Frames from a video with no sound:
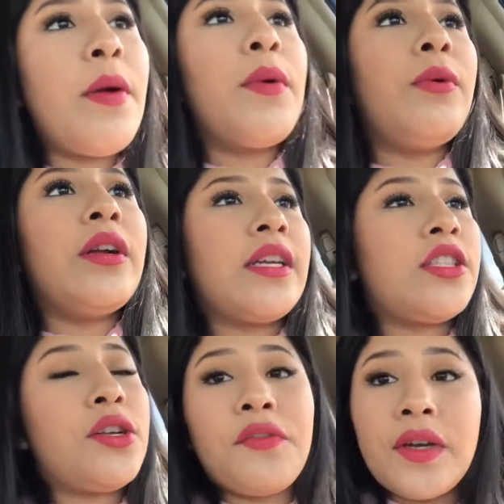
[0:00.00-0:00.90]
I remember we were
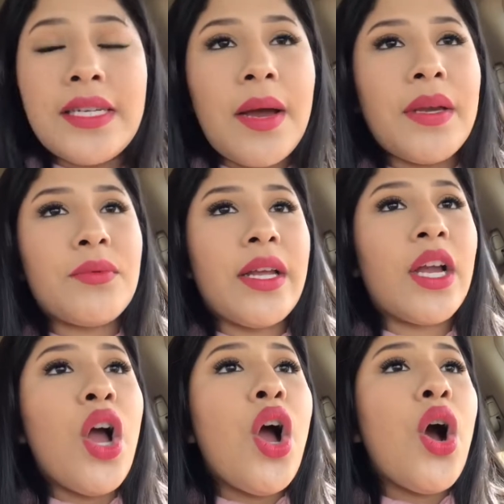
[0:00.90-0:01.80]
like so freaked out because we're
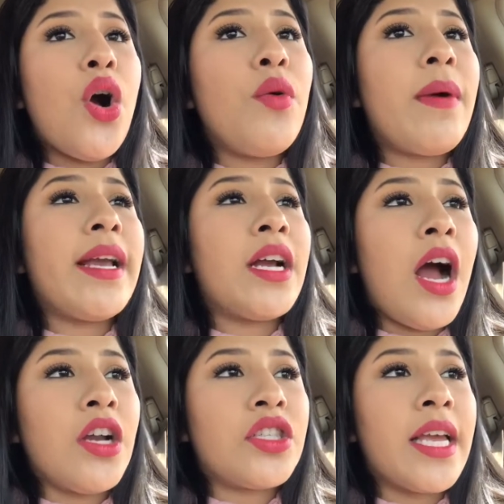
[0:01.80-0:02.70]
like, oh my
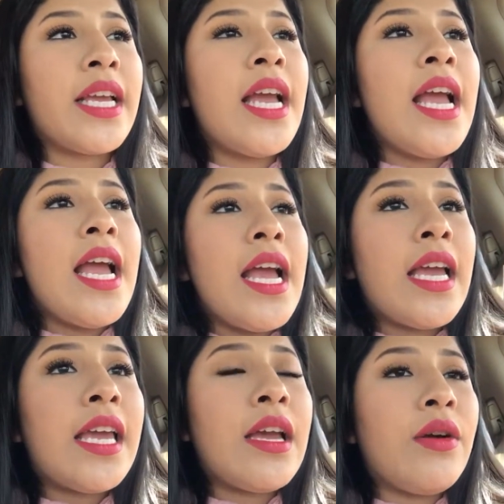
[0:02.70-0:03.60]
gosh, like,
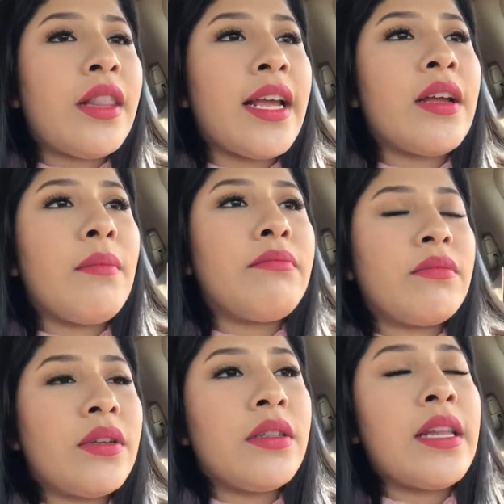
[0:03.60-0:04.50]
he, like,
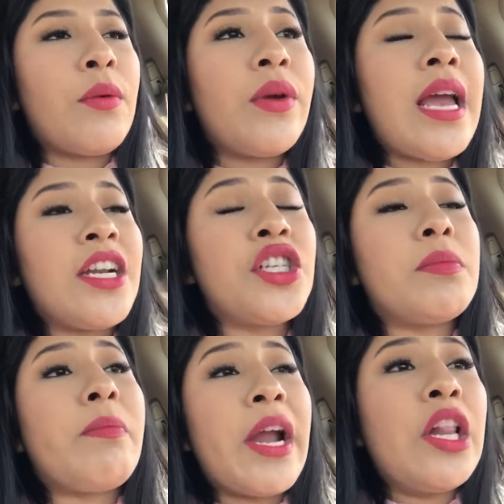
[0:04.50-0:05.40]
like we had
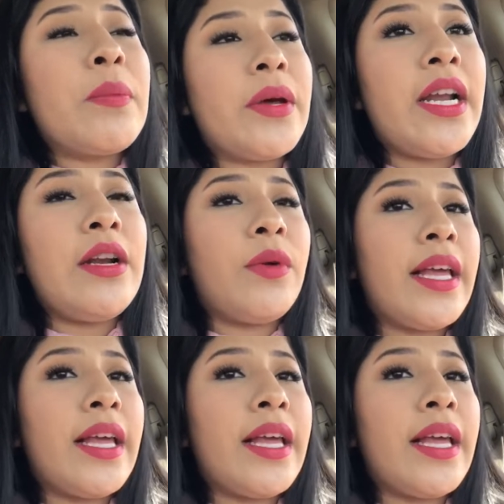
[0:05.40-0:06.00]
just barely put in.